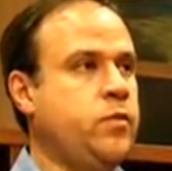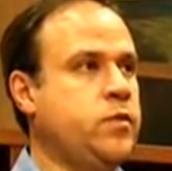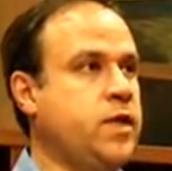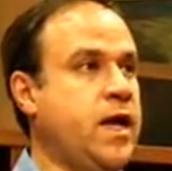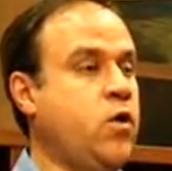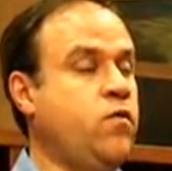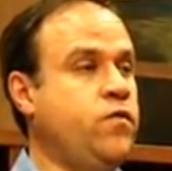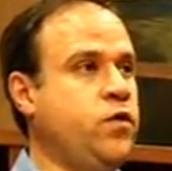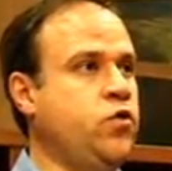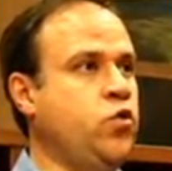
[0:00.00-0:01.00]
now
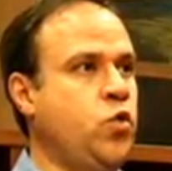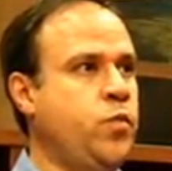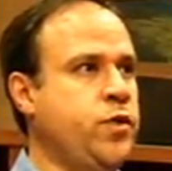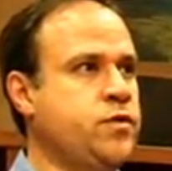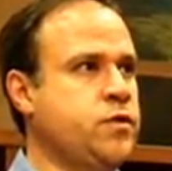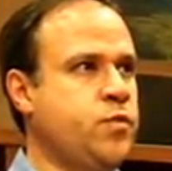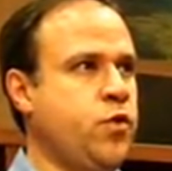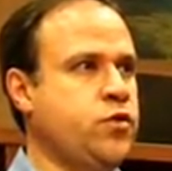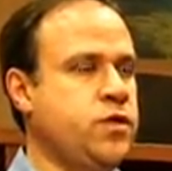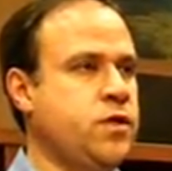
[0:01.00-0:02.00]
view business
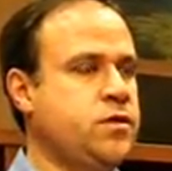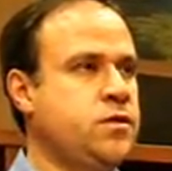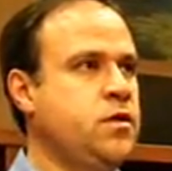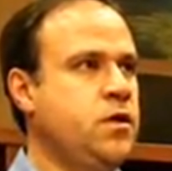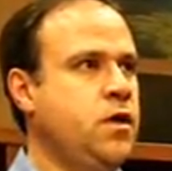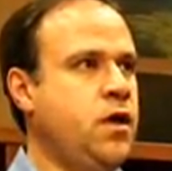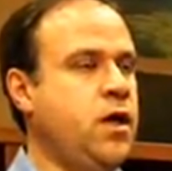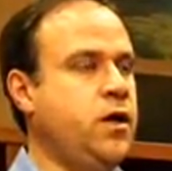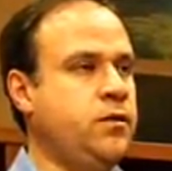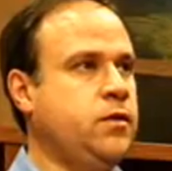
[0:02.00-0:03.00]
process
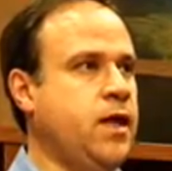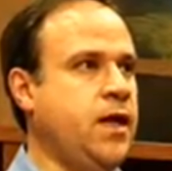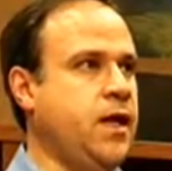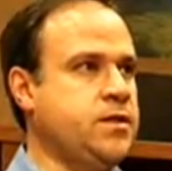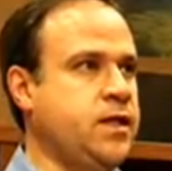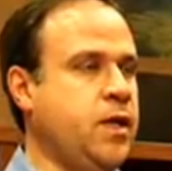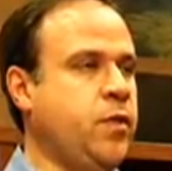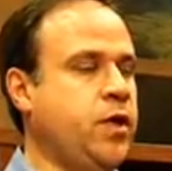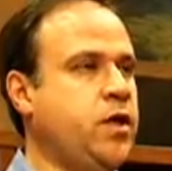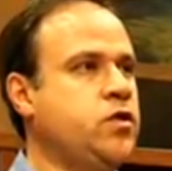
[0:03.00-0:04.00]
as an
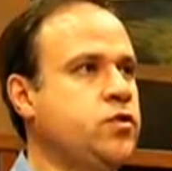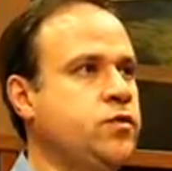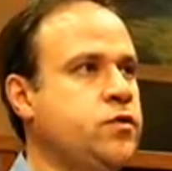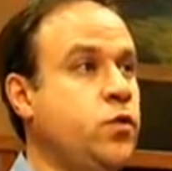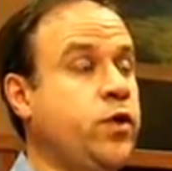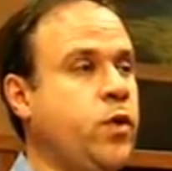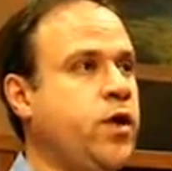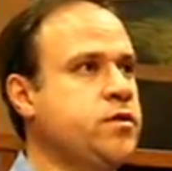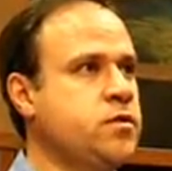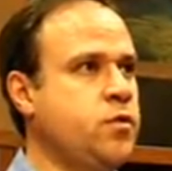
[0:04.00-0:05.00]
application. So when you
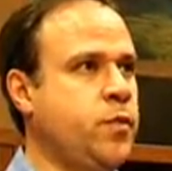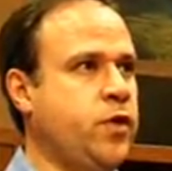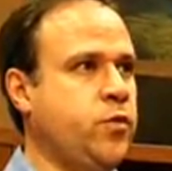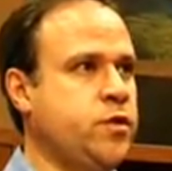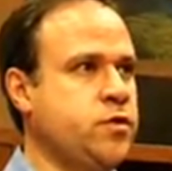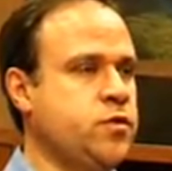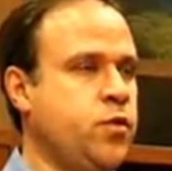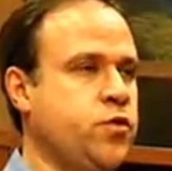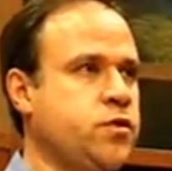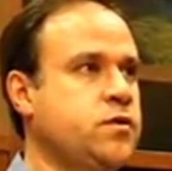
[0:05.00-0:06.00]
ask them about a business
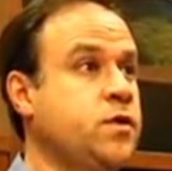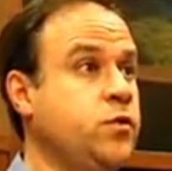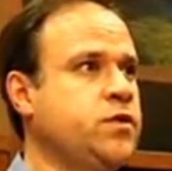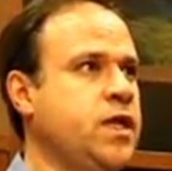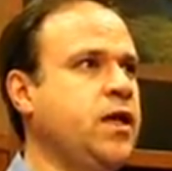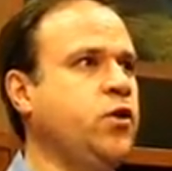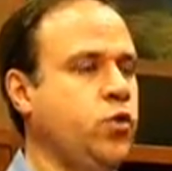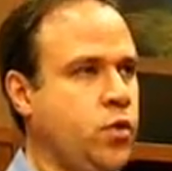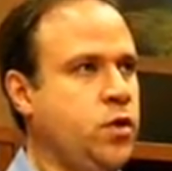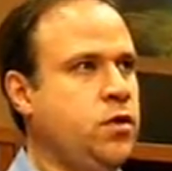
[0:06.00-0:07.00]
process, they will tell
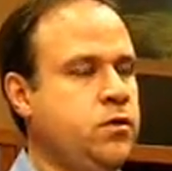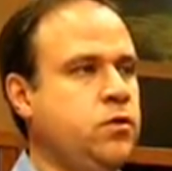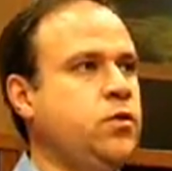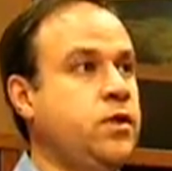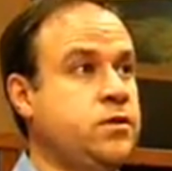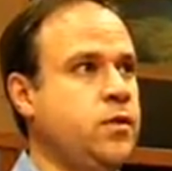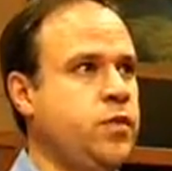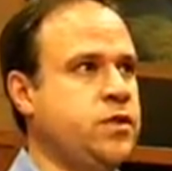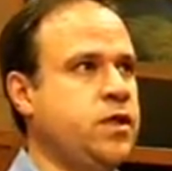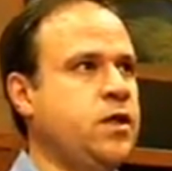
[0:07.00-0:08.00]
you, it's a
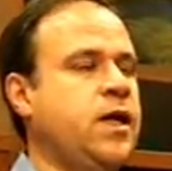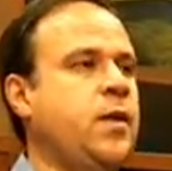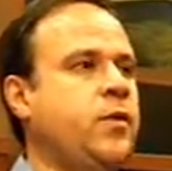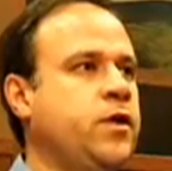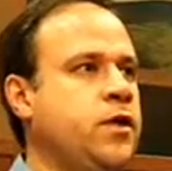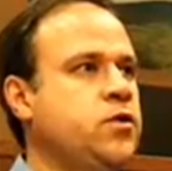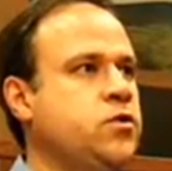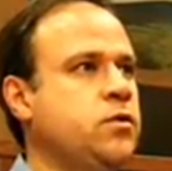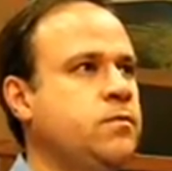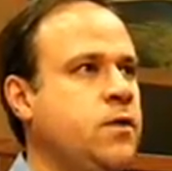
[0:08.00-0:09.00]
particular application.